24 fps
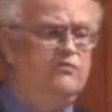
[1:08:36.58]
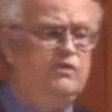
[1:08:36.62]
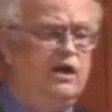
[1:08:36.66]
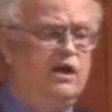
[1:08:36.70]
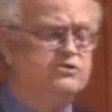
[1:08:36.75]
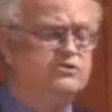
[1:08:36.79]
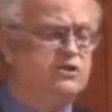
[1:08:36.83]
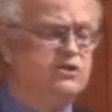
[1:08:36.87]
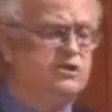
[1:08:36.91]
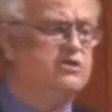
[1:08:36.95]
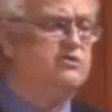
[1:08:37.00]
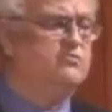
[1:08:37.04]

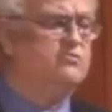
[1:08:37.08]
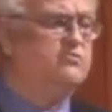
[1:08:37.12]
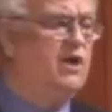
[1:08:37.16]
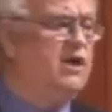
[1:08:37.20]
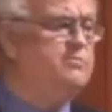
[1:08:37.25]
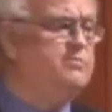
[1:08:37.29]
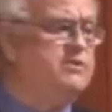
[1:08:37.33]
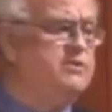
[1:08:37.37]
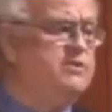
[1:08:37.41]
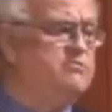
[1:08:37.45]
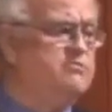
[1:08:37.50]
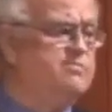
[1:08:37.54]
not just the
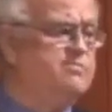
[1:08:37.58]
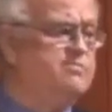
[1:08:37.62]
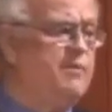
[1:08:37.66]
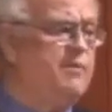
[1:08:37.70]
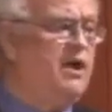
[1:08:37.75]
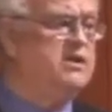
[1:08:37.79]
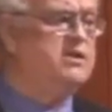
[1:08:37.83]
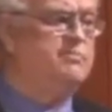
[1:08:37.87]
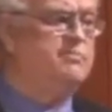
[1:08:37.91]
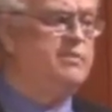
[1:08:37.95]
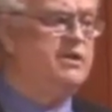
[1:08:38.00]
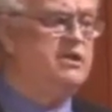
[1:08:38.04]
right, but the
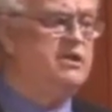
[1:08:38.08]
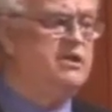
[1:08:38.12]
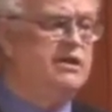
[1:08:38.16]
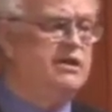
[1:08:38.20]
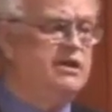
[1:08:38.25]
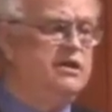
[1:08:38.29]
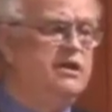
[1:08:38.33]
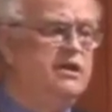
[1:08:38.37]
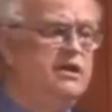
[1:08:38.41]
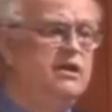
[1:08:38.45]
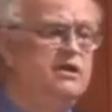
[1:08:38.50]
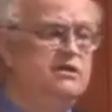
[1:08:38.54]

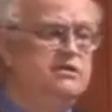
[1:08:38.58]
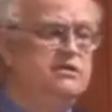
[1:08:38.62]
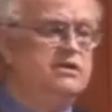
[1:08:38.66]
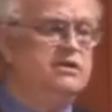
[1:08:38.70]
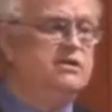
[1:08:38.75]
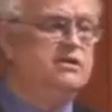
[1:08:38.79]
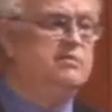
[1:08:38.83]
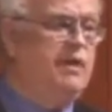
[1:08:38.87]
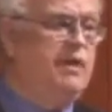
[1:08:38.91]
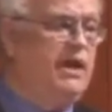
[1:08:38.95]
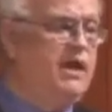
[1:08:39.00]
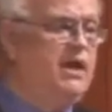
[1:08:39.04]
responsibility to
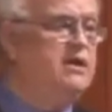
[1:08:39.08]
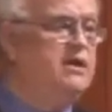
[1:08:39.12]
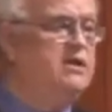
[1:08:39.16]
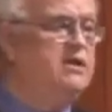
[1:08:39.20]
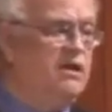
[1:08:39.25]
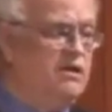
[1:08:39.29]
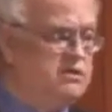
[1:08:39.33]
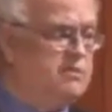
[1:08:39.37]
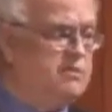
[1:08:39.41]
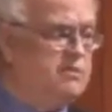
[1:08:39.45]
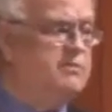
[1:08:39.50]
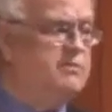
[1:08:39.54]
demand
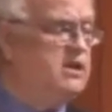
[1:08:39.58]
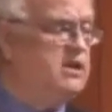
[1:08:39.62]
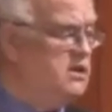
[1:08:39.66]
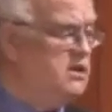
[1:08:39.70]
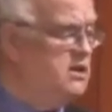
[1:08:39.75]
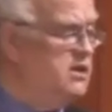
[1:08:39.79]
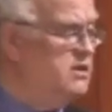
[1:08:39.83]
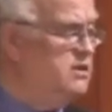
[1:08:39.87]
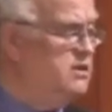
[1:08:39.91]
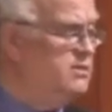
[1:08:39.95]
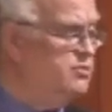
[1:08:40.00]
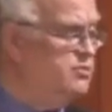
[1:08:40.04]

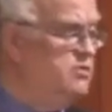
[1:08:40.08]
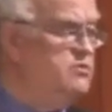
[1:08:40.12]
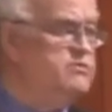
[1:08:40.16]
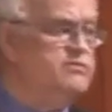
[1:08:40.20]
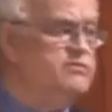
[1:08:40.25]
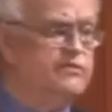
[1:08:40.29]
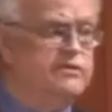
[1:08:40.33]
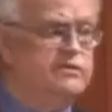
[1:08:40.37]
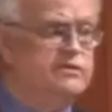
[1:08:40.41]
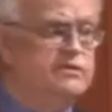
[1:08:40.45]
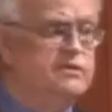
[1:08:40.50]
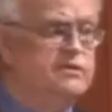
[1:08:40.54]
ultimately the
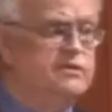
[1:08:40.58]
proof.